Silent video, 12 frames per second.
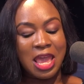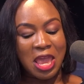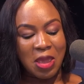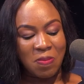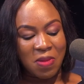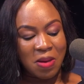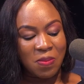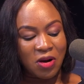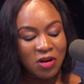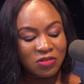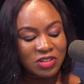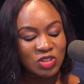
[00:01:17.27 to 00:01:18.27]
a member
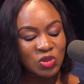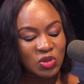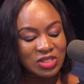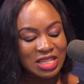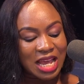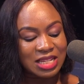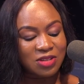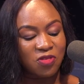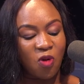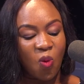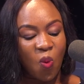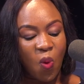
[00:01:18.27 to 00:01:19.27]
of the Society
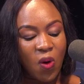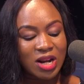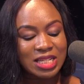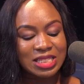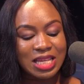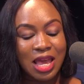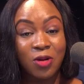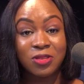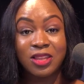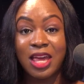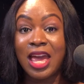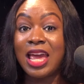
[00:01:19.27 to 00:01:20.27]
for Quality
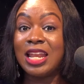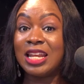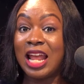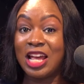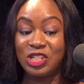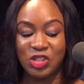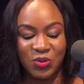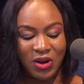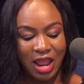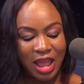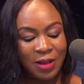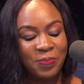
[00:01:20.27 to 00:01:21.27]
Healthcare in
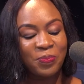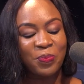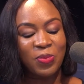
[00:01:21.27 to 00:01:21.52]
Nigeria,